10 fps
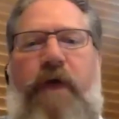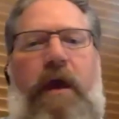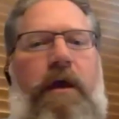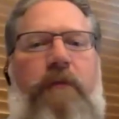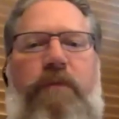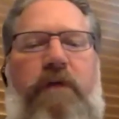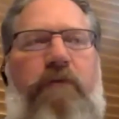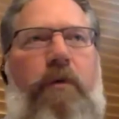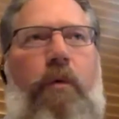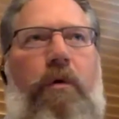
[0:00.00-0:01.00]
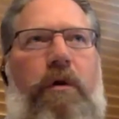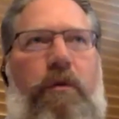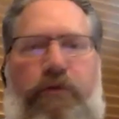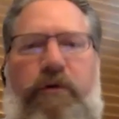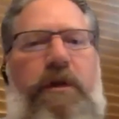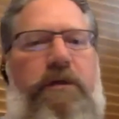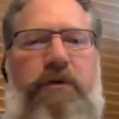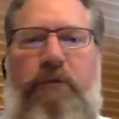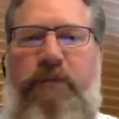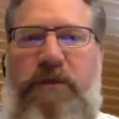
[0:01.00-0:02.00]
that can be rewarded with
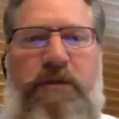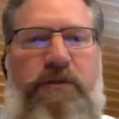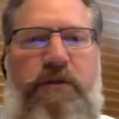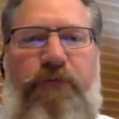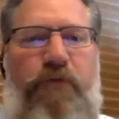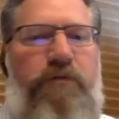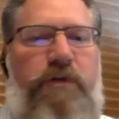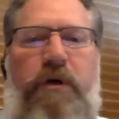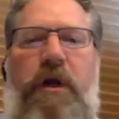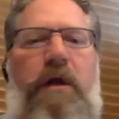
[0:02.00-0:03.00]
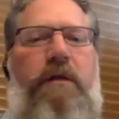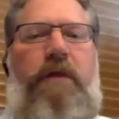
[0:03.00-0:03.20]
additional business in the future,